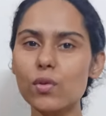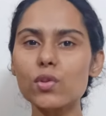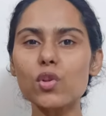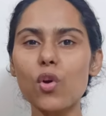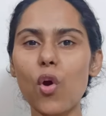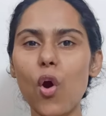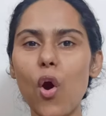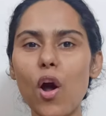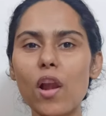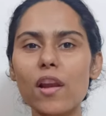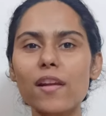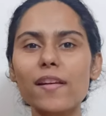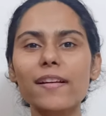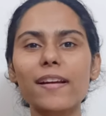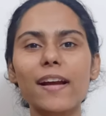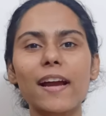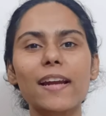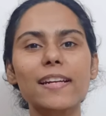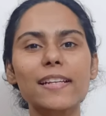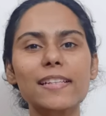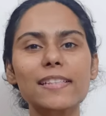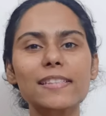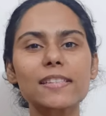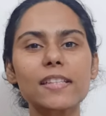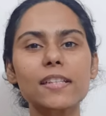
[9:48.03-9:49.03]
all
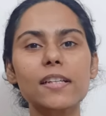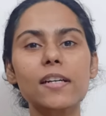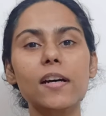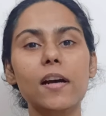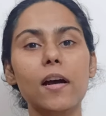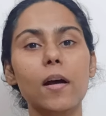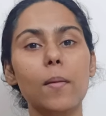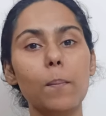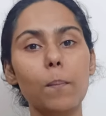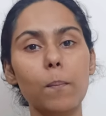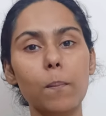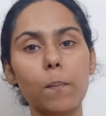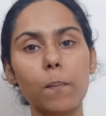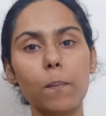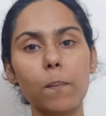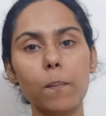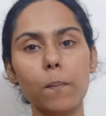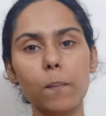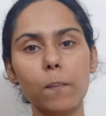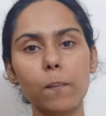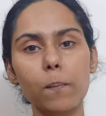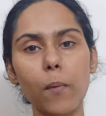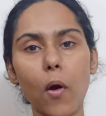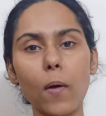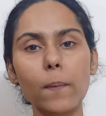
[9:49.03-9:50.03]
regarding the
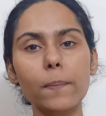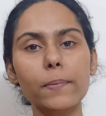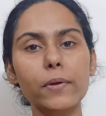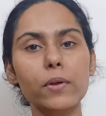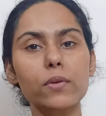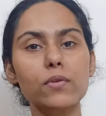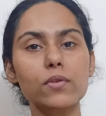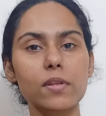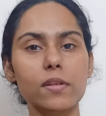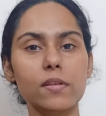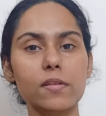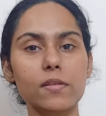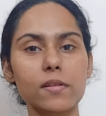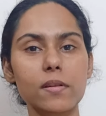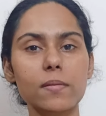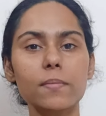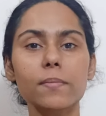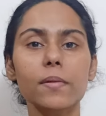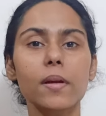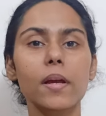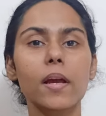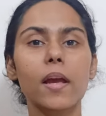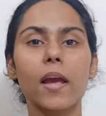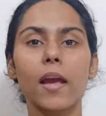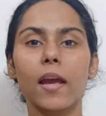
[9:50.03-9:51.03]
POPQ system.
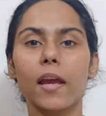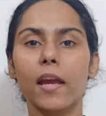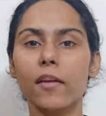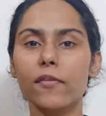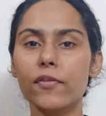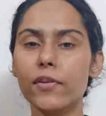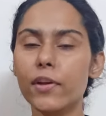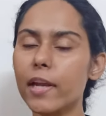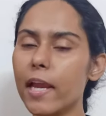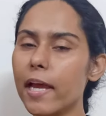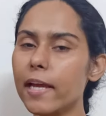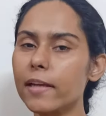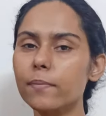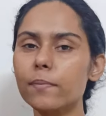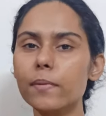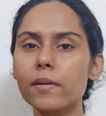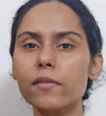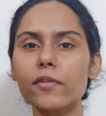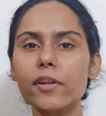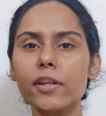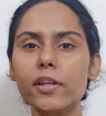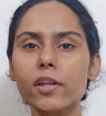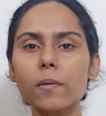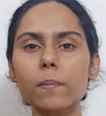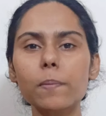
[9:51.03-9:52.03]
If you like my
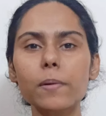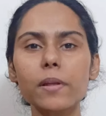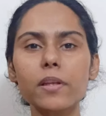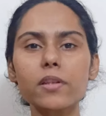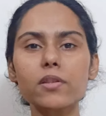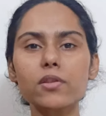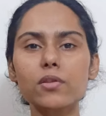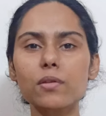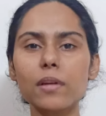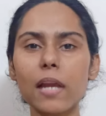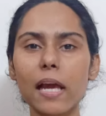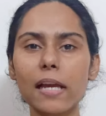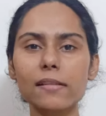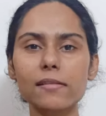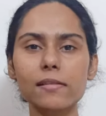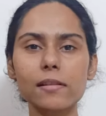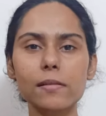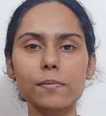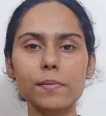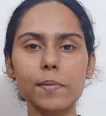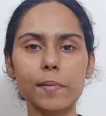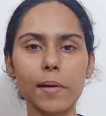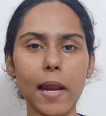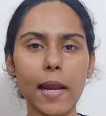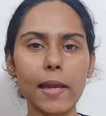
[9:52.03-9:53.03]
video, please do like,
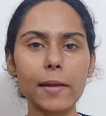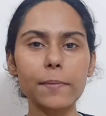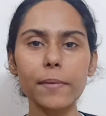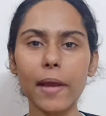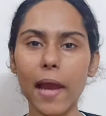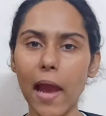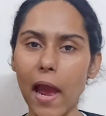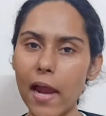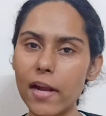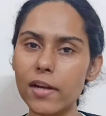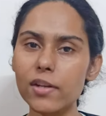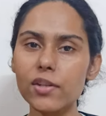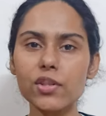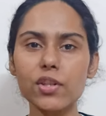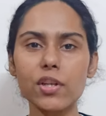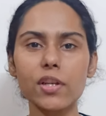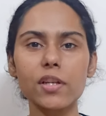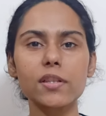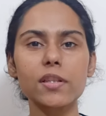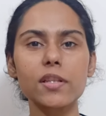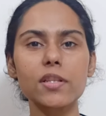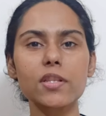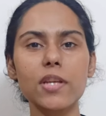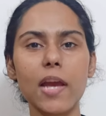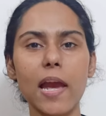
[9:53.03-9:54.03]
subscribe and share
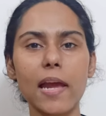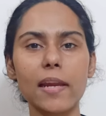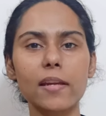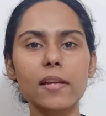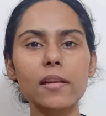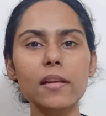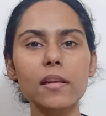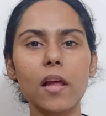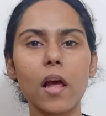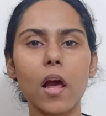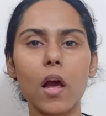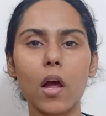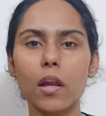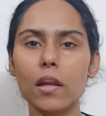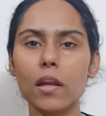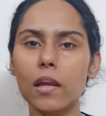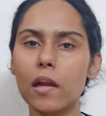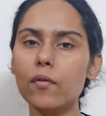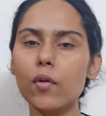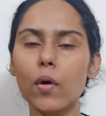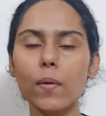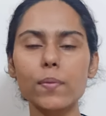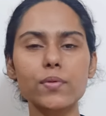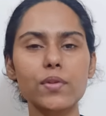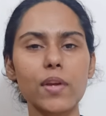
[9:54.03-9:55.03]
the channel Love
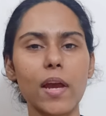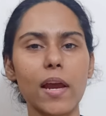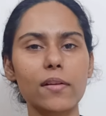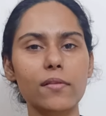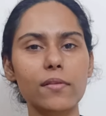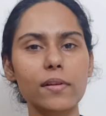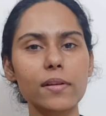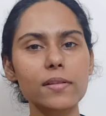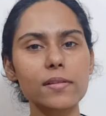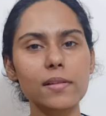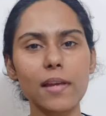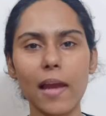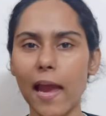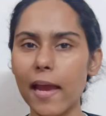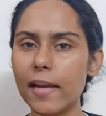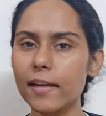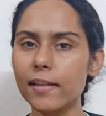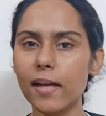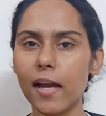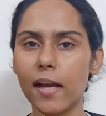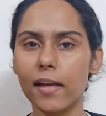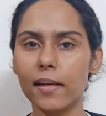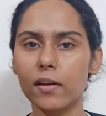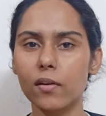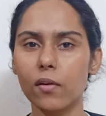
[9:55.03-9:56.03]
Obstetrics and
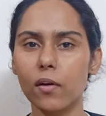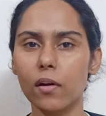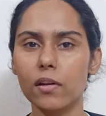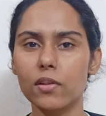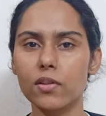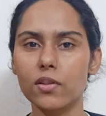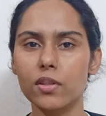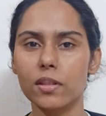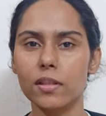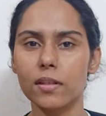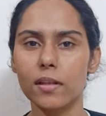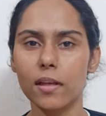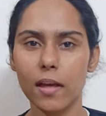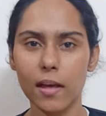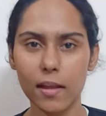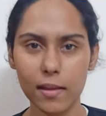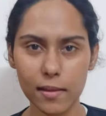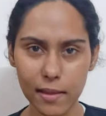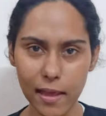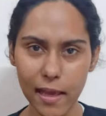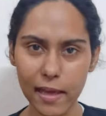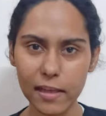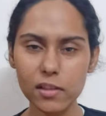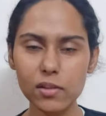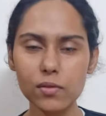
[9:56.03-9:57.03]
Gynecology.
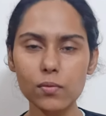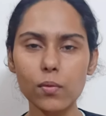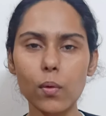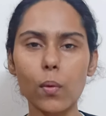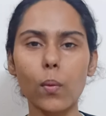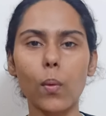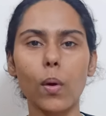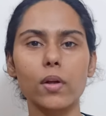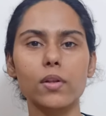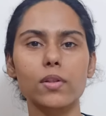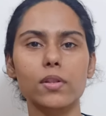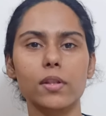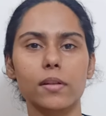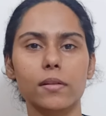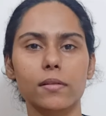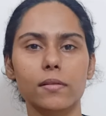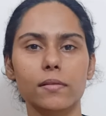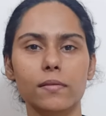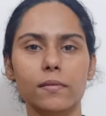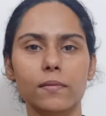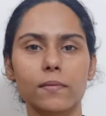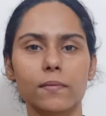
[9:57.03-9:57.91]
Thanks for watching.